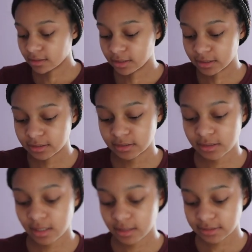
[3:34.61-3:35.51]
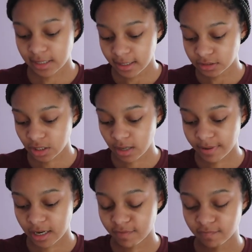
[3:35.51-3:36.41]
this tank top
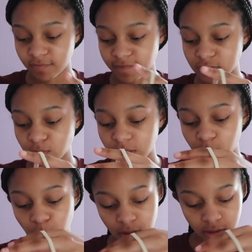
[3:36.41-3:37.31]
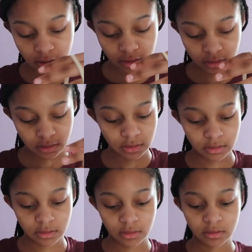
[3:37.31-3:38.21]
I got from Forever 21.
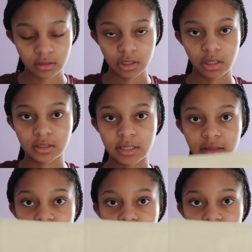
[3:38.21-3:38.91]
It looks like